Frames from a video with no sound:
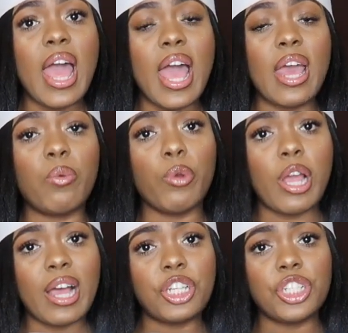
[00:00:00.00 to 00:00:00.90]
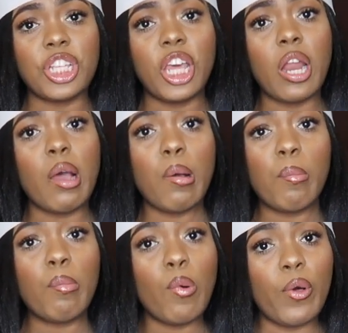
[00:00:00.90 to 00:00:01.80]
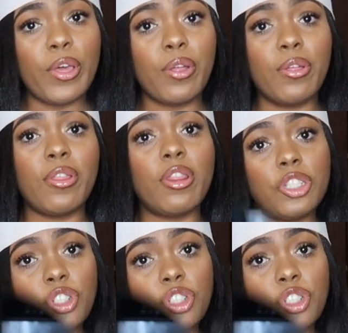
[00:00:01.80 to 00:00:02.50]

and we're actually gonna boil the